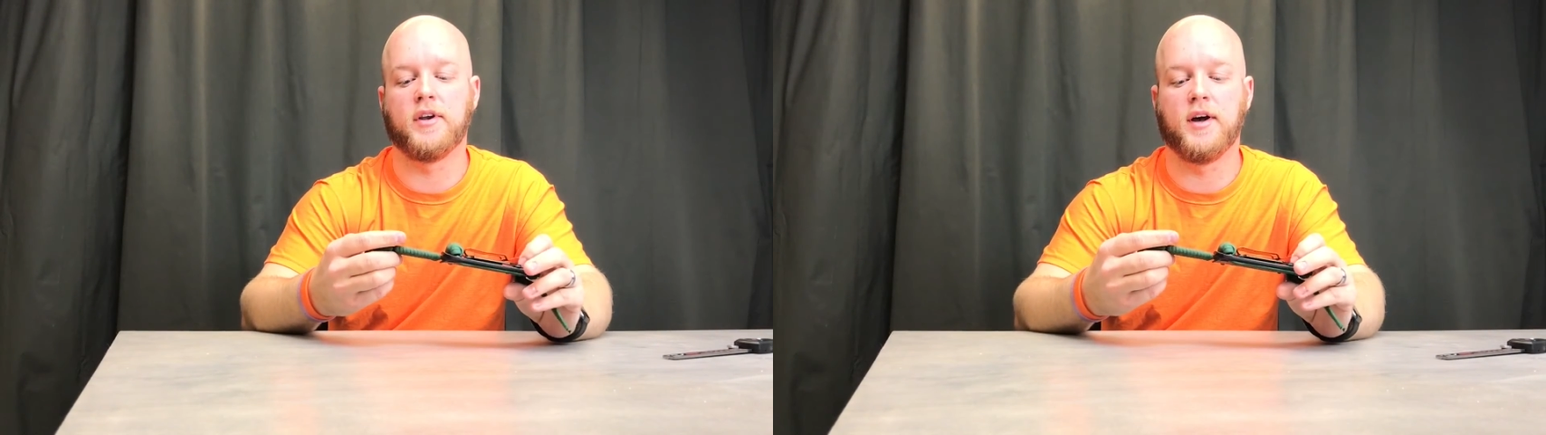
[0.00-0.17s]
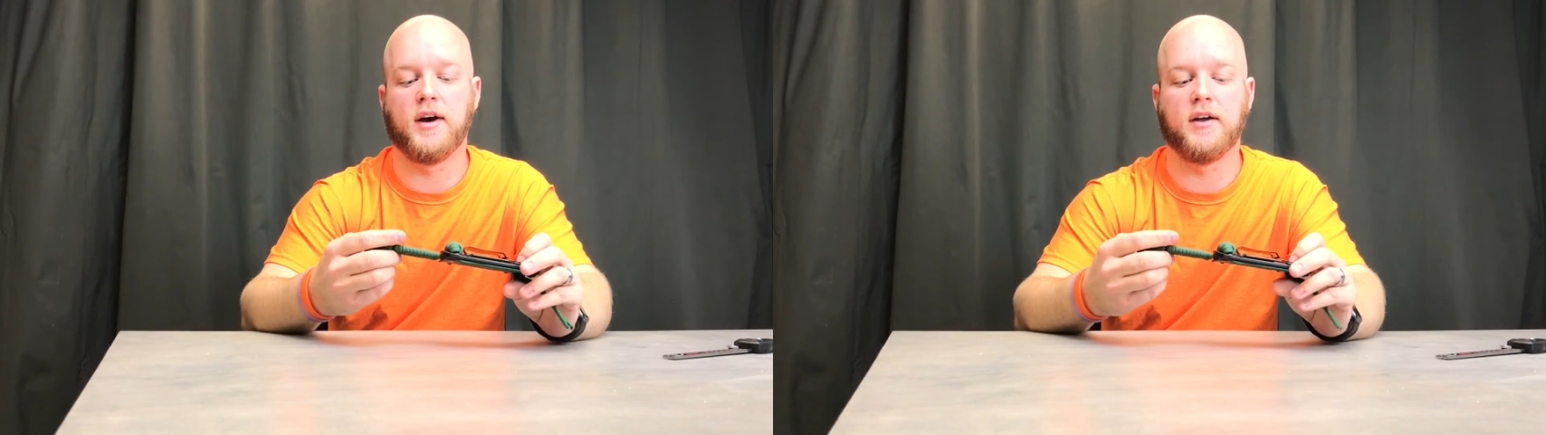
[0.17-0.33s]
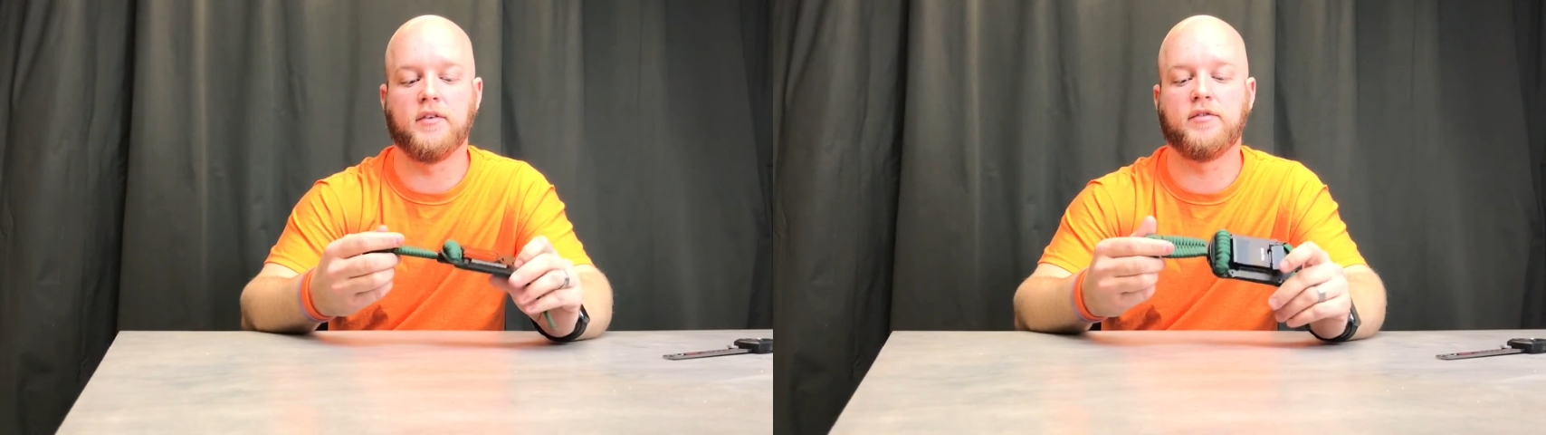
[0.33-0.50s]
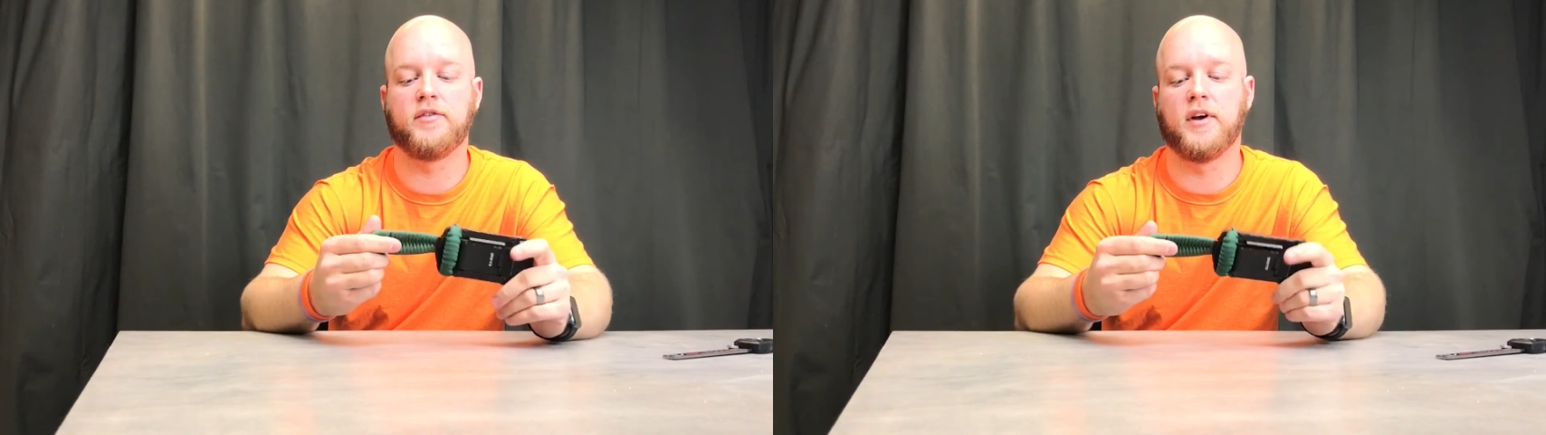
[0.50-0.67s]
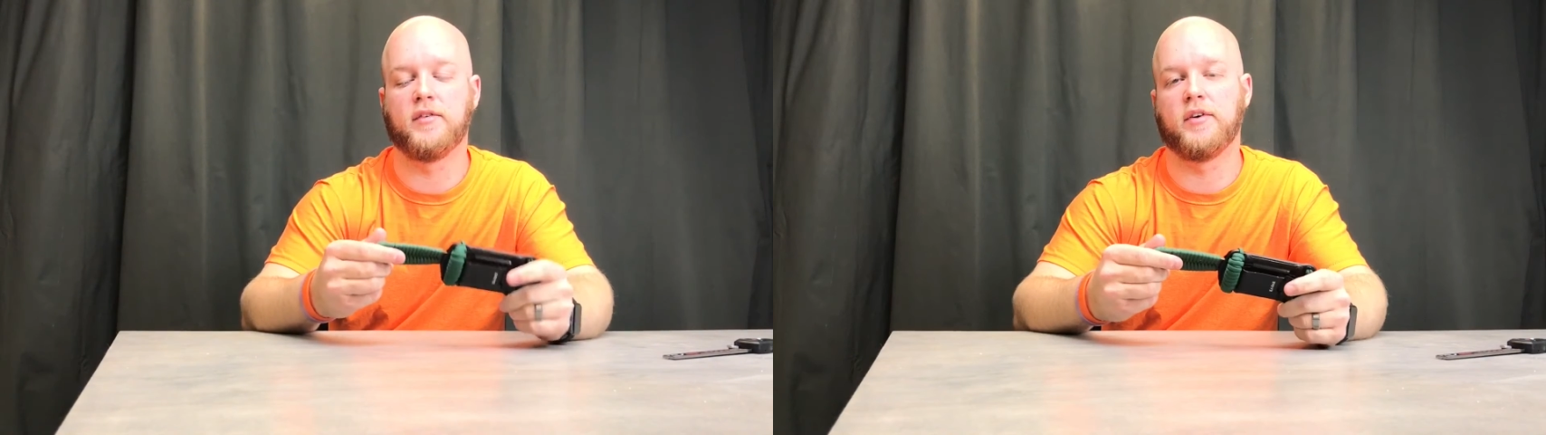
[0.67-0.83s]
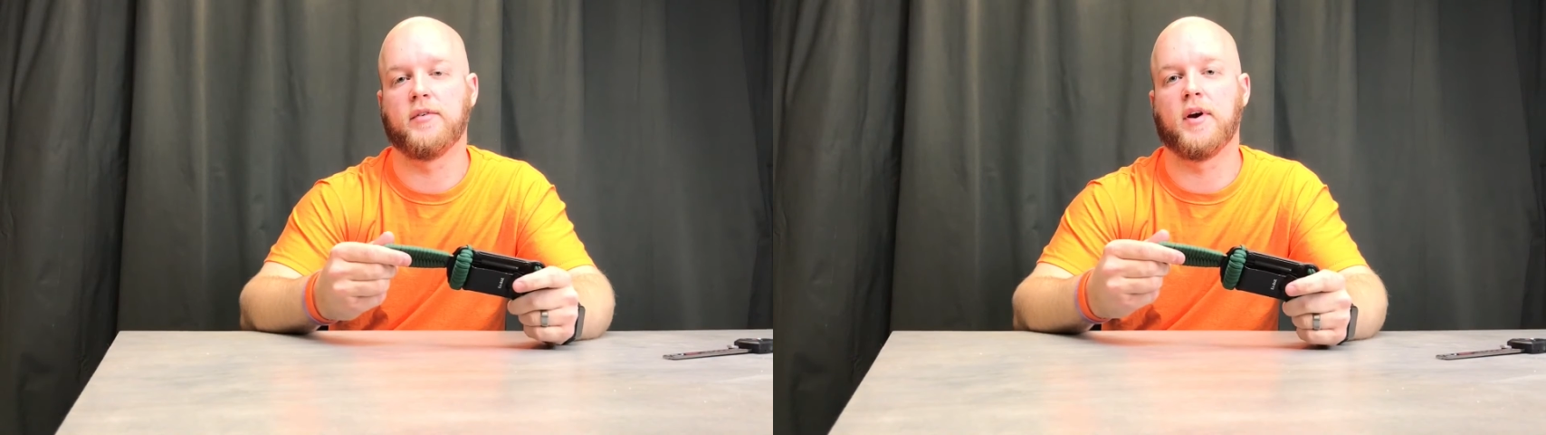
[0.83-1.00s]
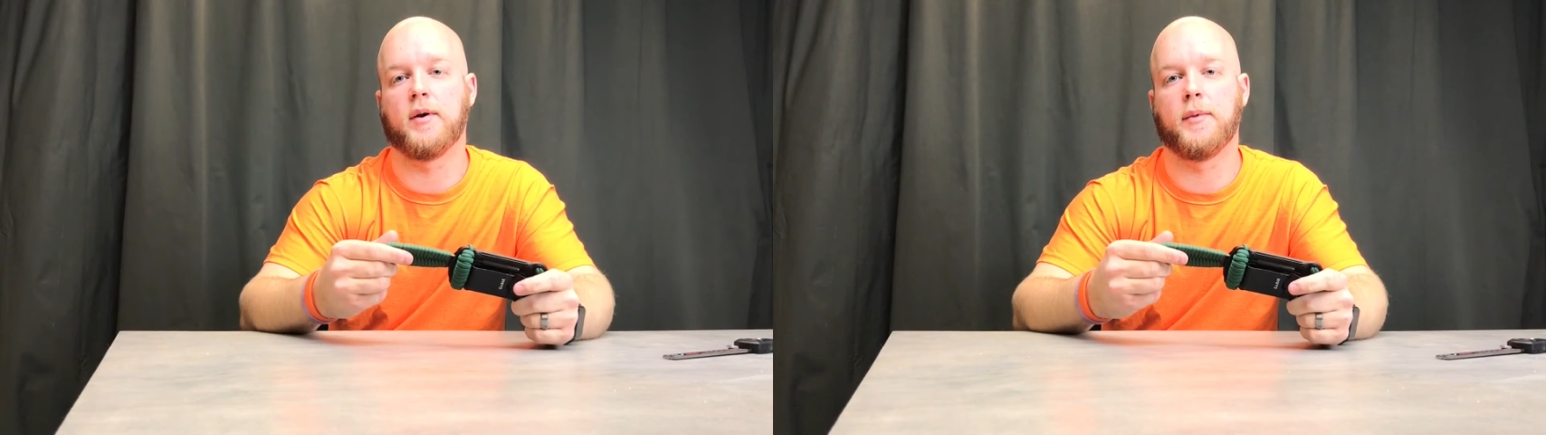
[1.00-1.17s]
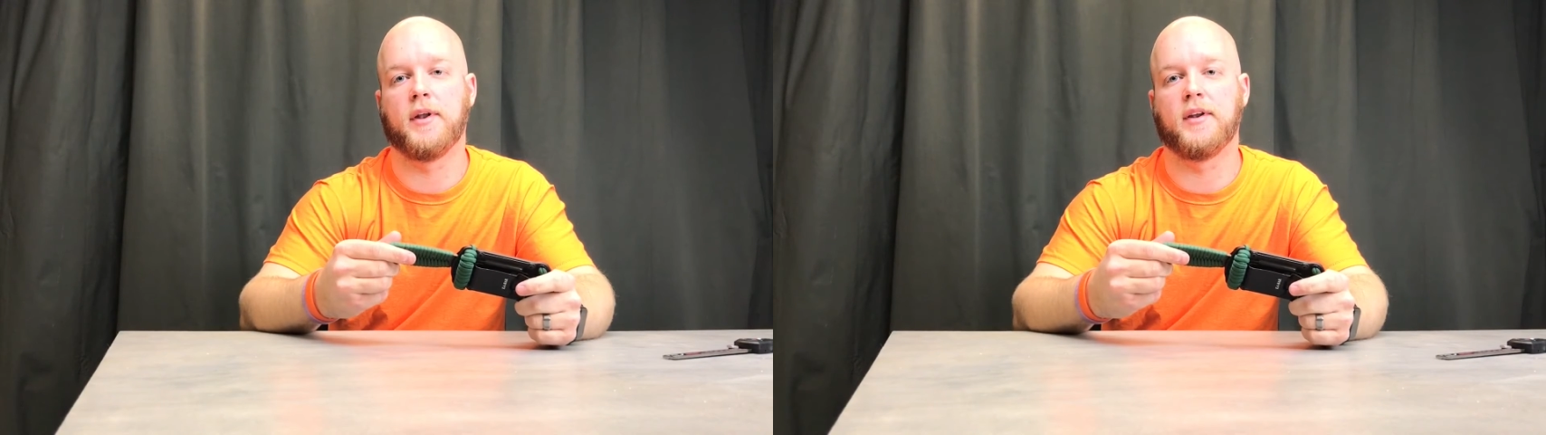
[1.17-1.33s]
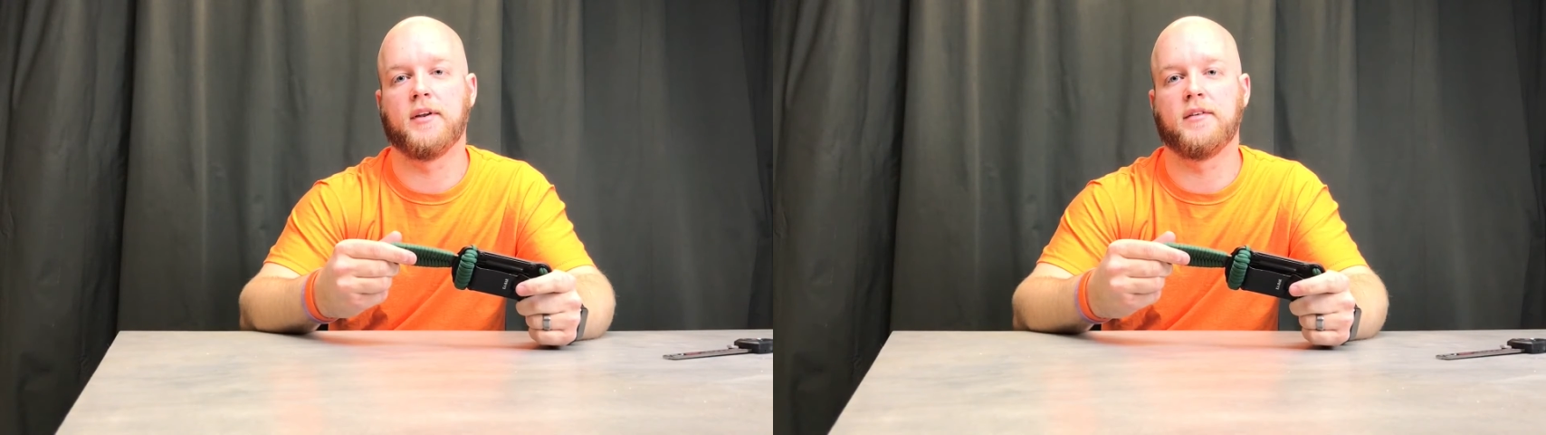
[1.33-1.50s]
knife, definitely
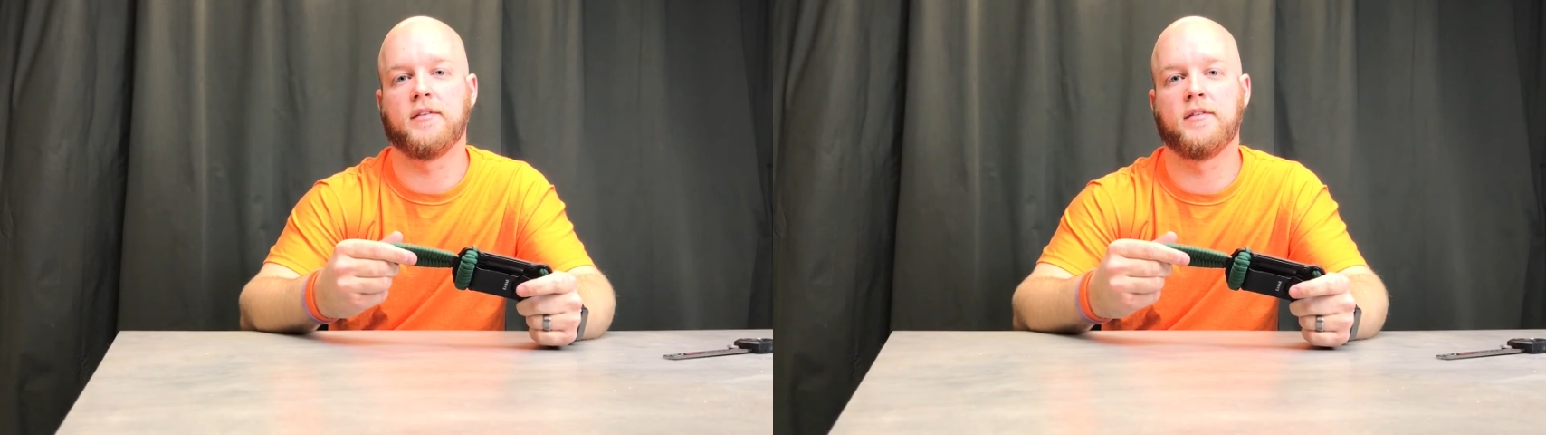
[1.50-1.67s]
recommend it.